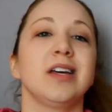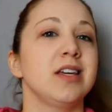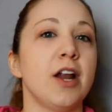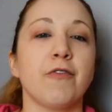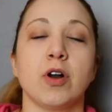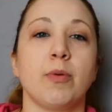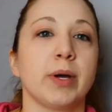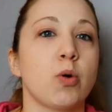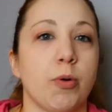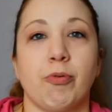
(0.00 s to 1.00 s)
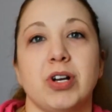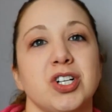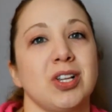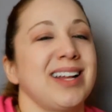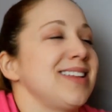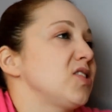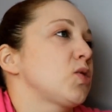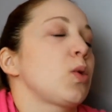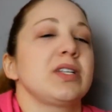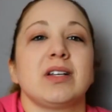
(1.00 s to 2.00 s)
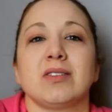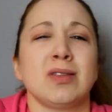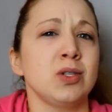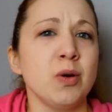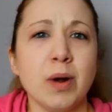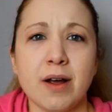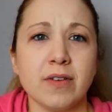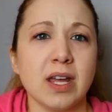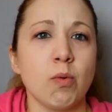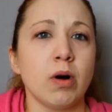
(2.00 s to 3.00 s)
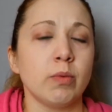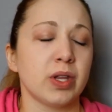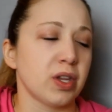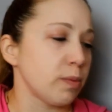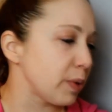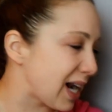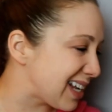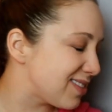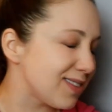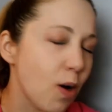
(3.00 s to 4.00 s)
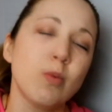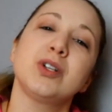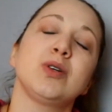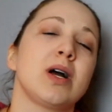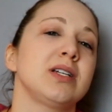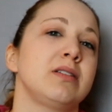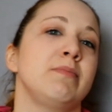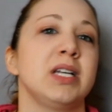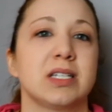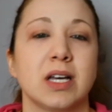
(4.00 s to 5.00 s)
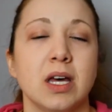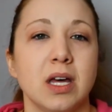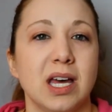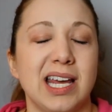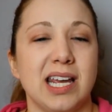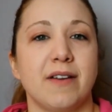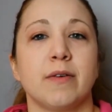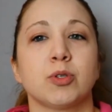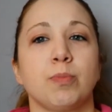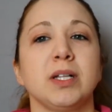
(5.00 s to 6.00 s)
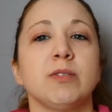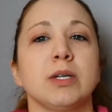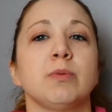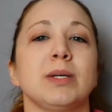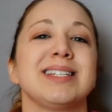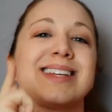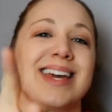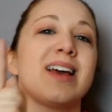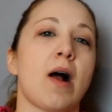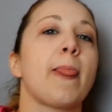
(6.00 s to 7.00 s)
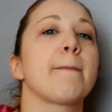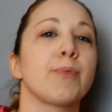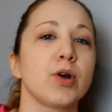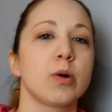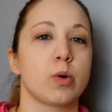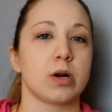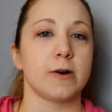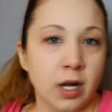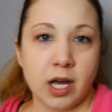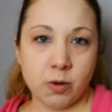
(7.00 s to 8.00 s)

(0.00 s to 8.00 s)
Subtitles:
You never know, a big corporation like this, toy sales, they'll do whatever they want with them, but I don't want you guys to miss any of them, so please, please, please get on the pre-order.